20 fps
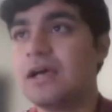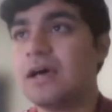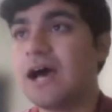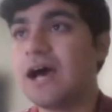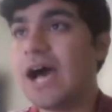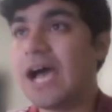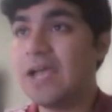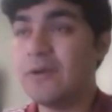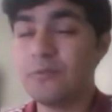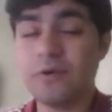
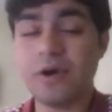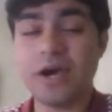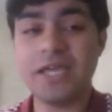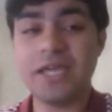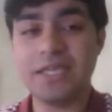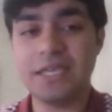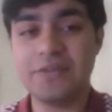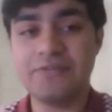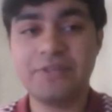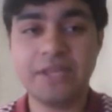I
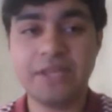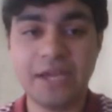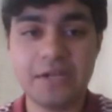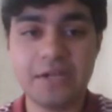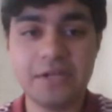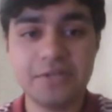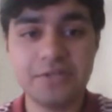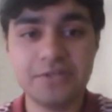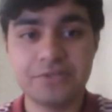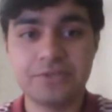gave the
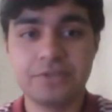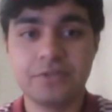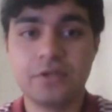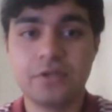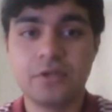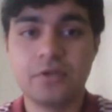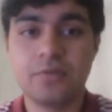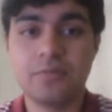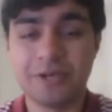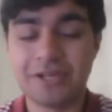IELTS,
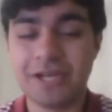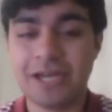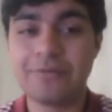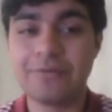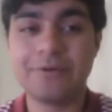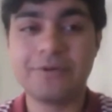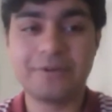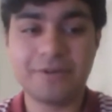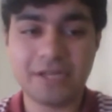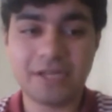but I
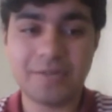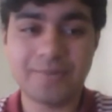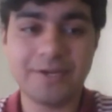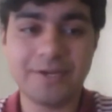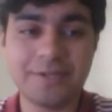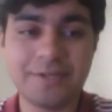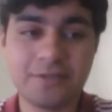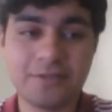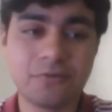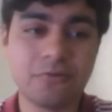would
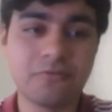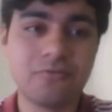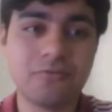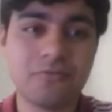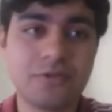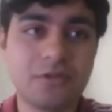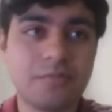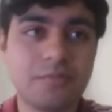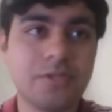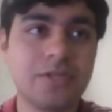recommend the
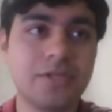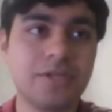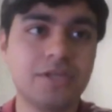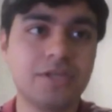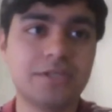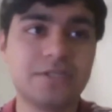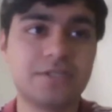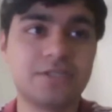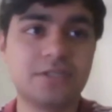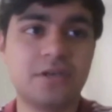TOEFL
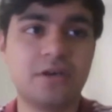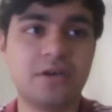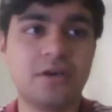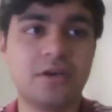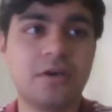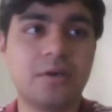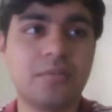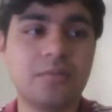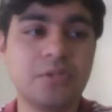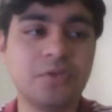because
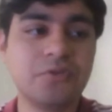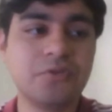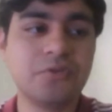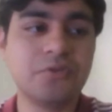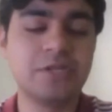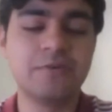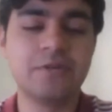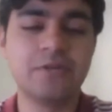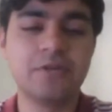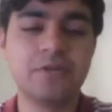usually
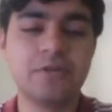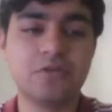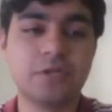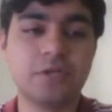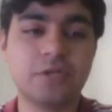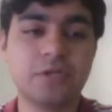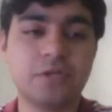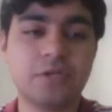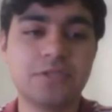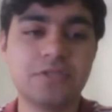when you
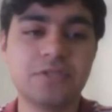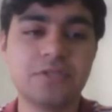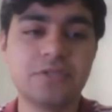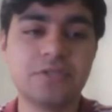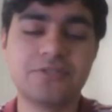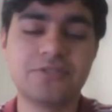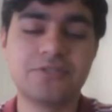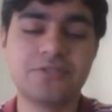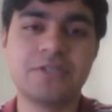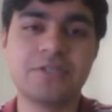join these
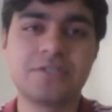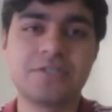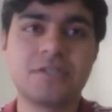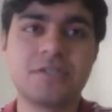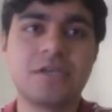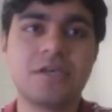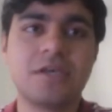universities,